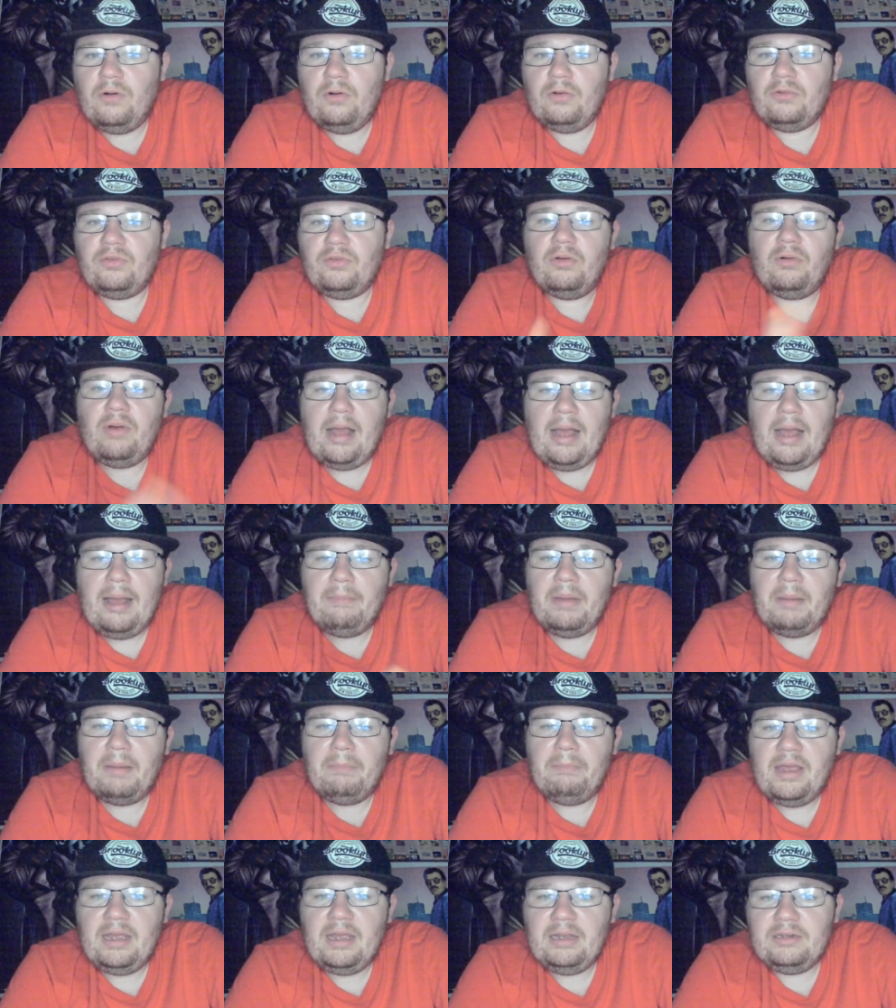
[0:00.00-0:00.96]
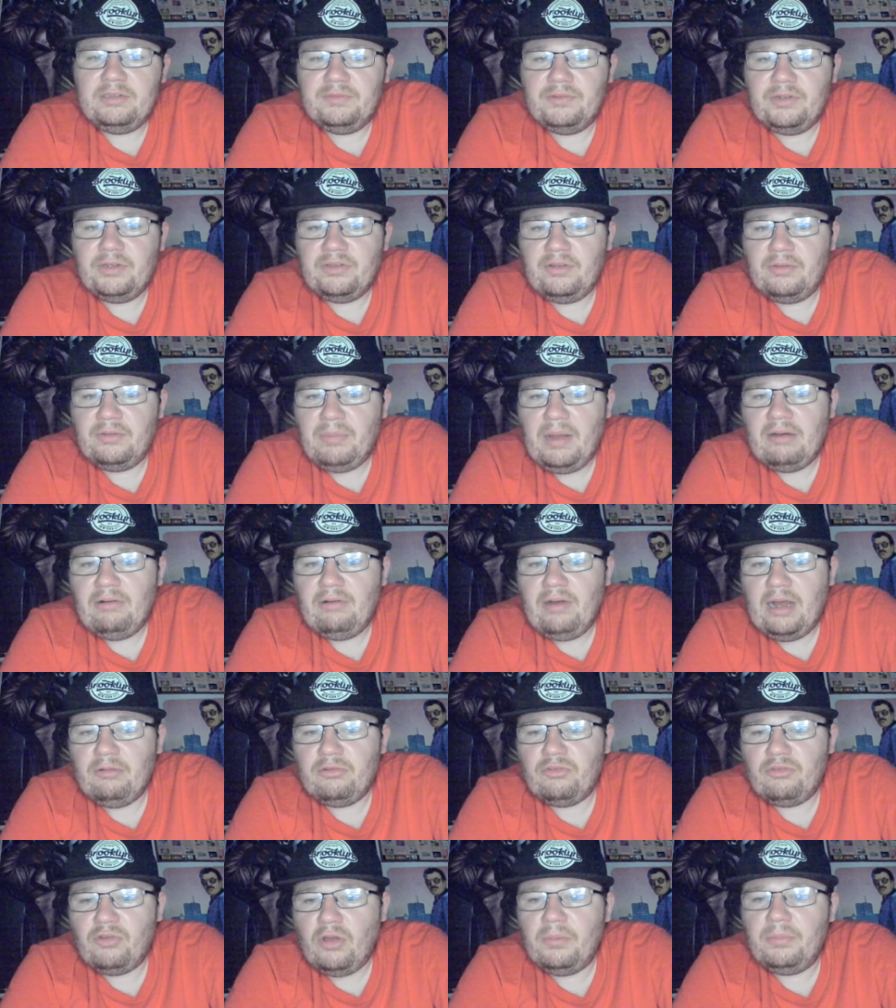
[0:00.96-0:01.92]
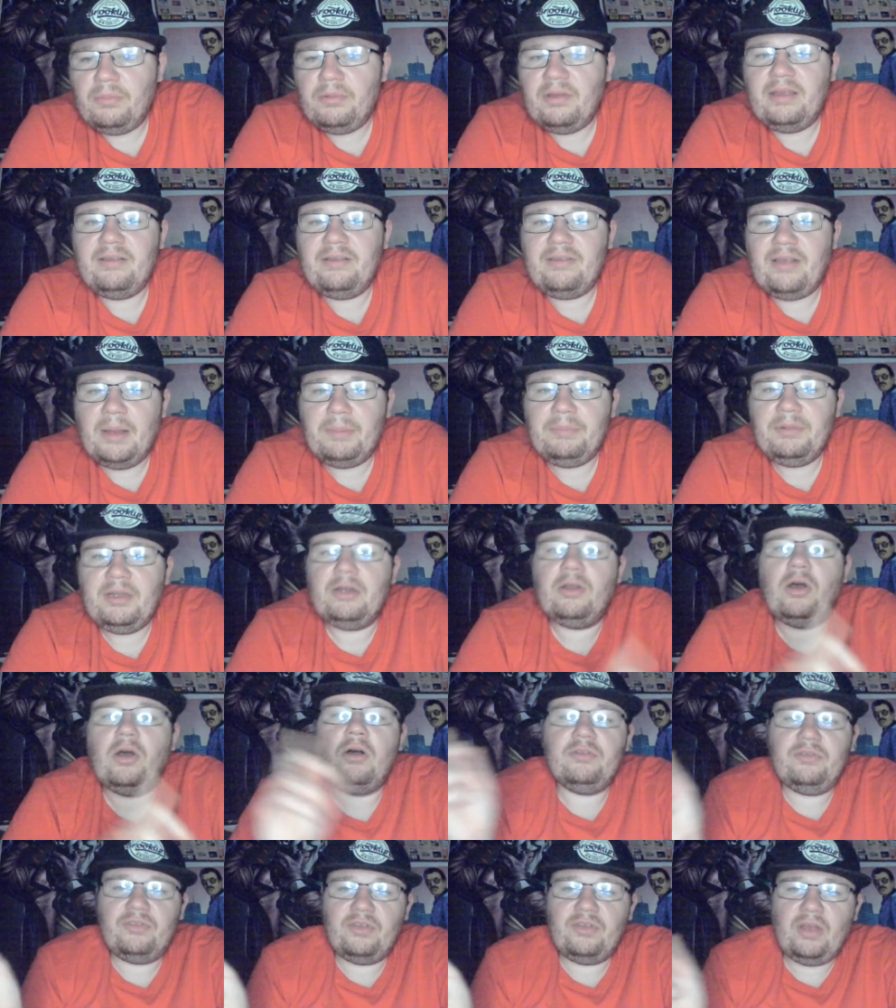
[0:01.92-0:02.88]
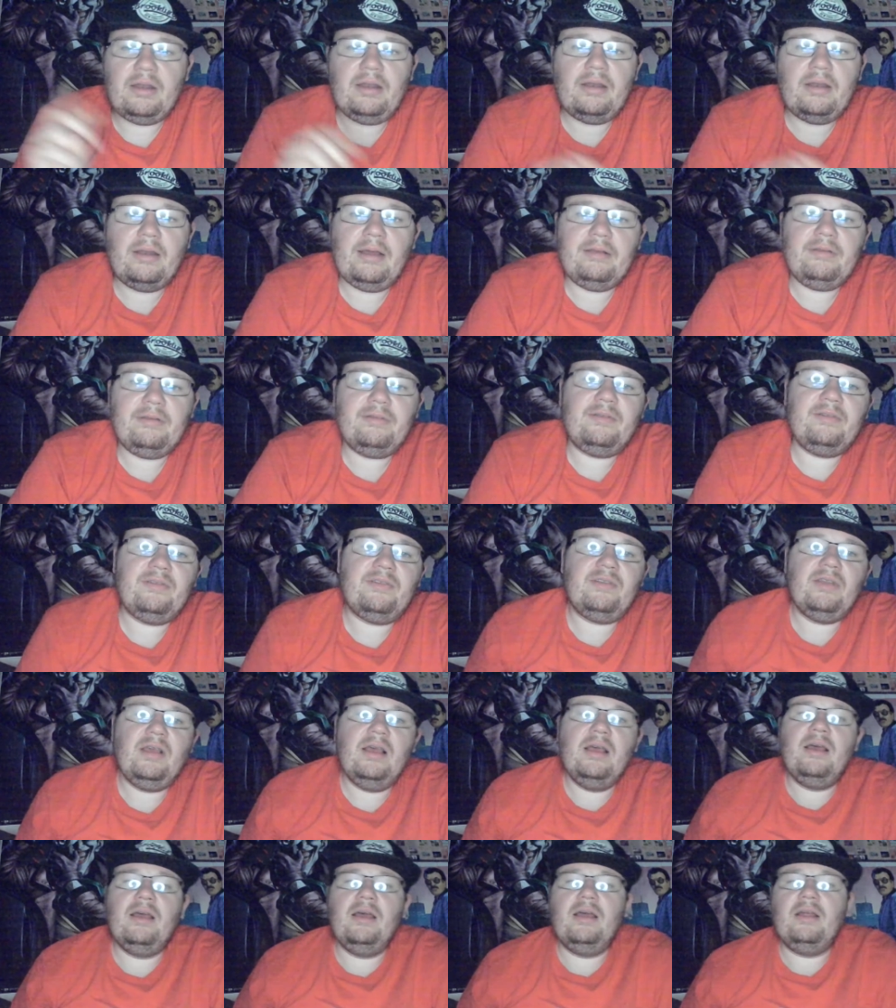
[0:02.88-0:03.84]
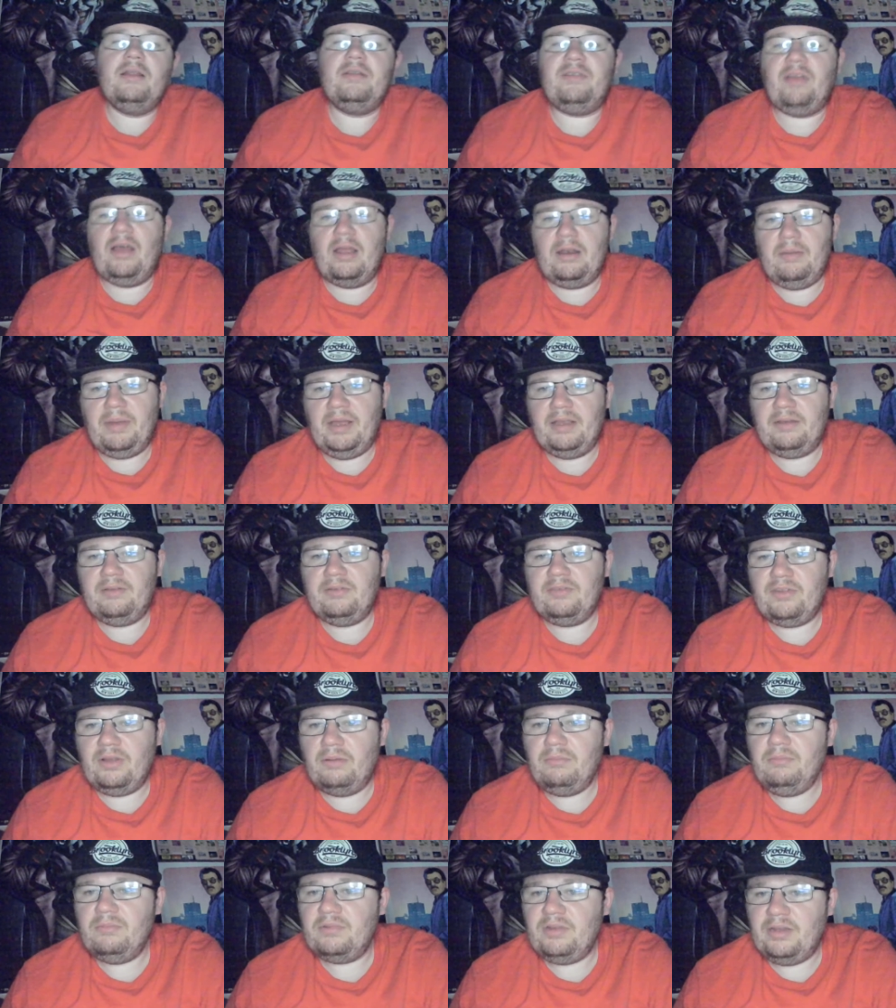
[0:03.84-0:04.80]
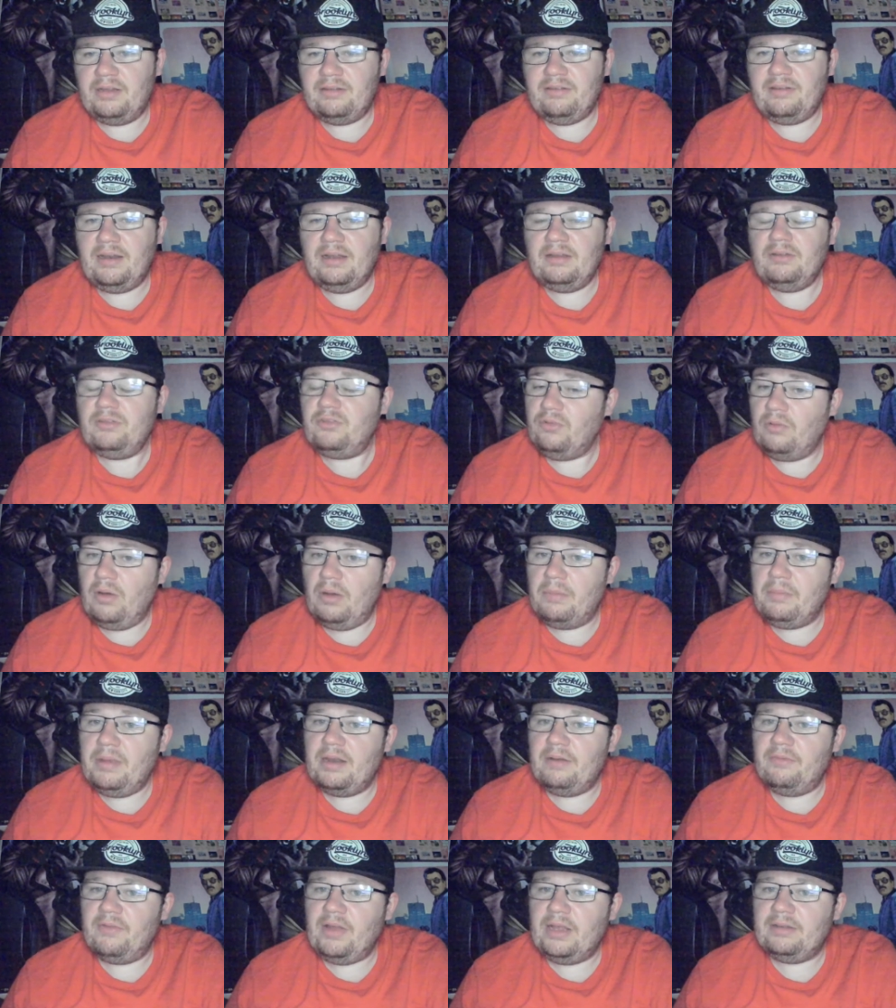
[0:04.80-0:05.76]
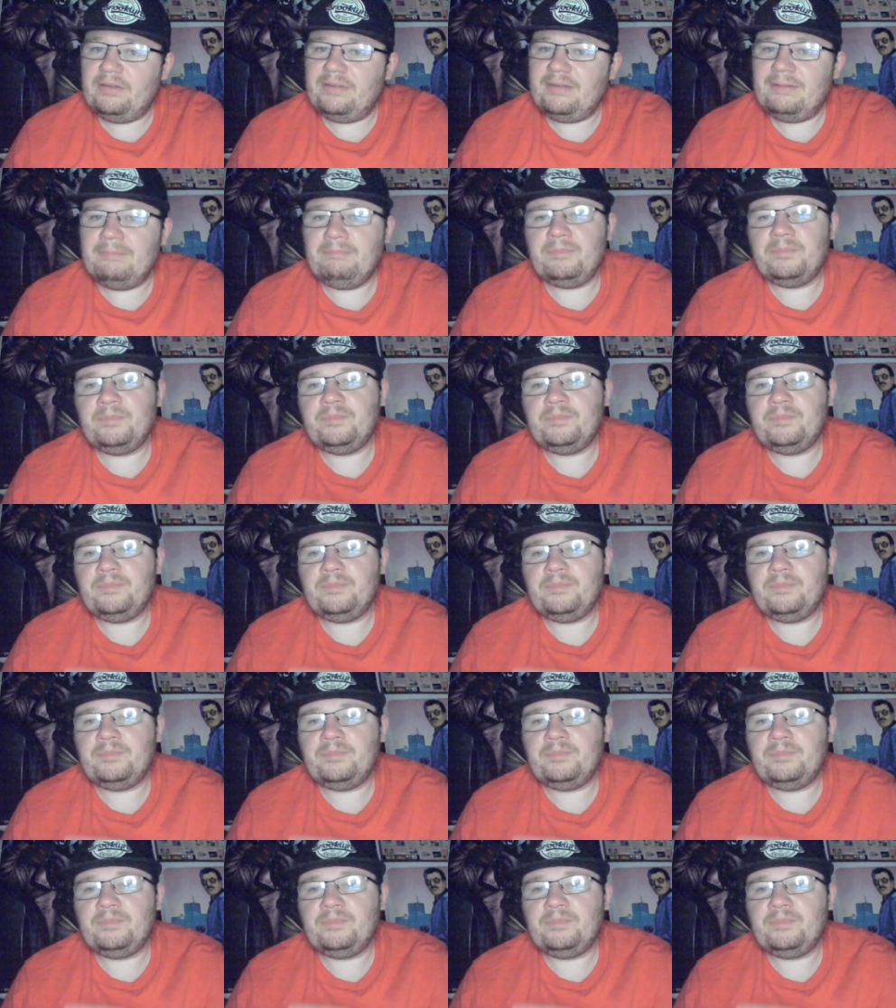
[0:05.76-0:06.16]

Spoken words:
Also, Hangman Page versus Powerhouse Hobbs is happening on Saturday night's Dynamite. So, let's get to our main event.